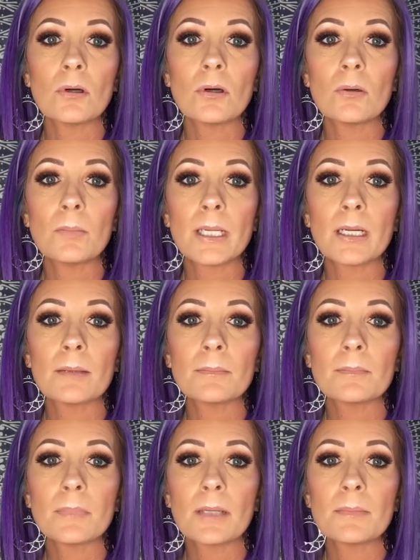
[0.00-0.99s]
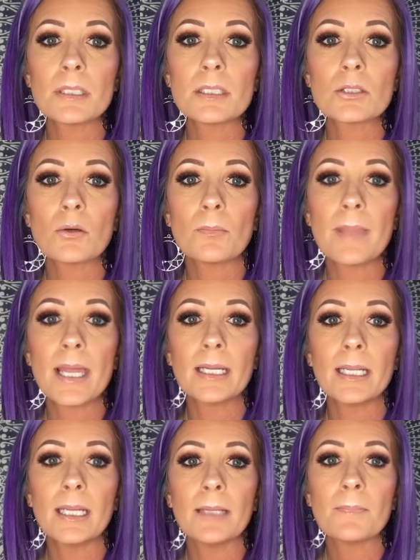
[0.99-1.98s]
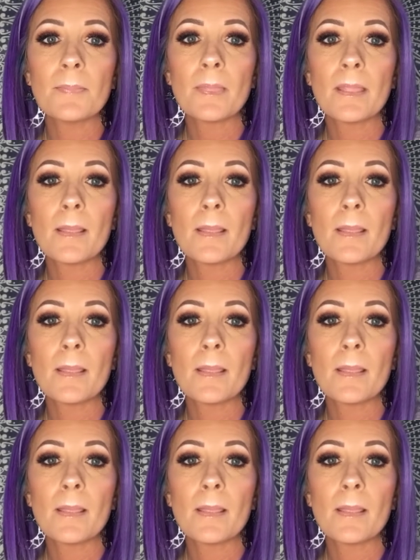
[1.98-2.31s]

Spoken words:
oh man, I missed so many.